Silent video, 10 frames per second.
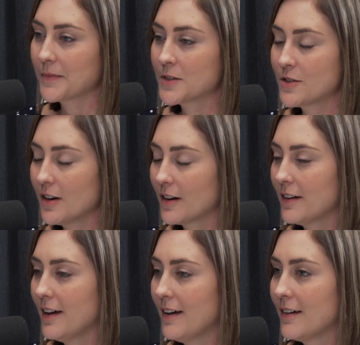Sure,
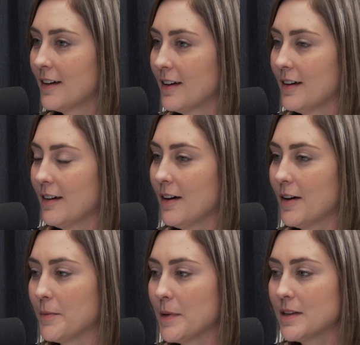yeah.
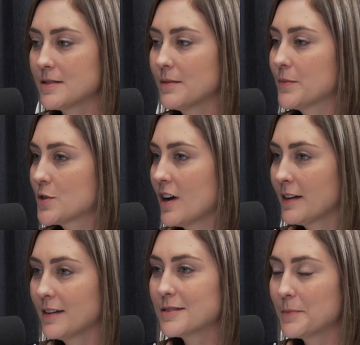It's
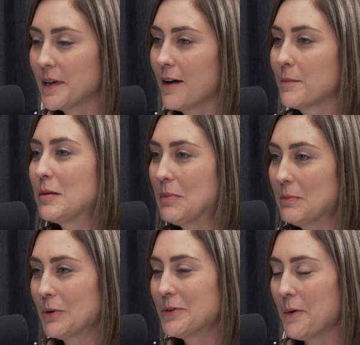shocking to me how many
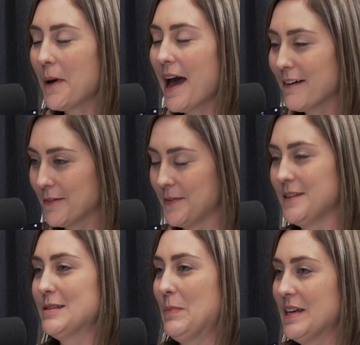people don't have
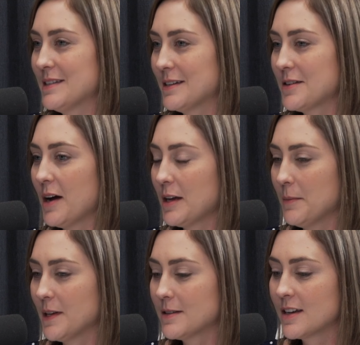these basic
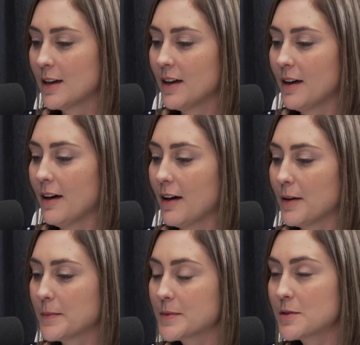documents.
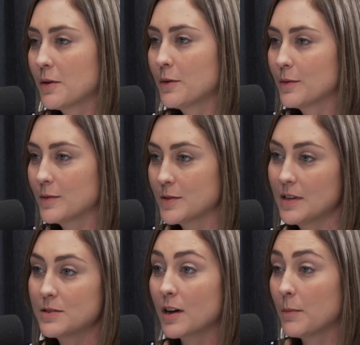So
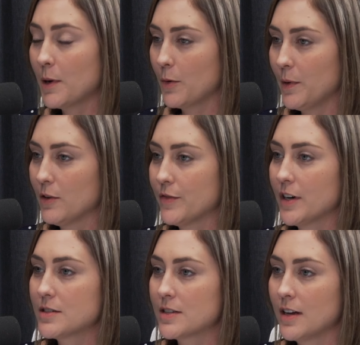let's talk about a will
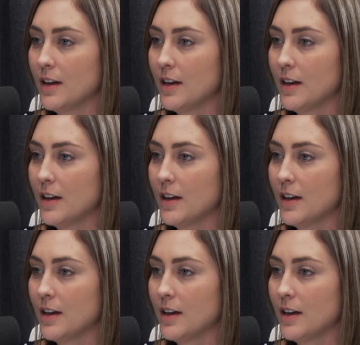first.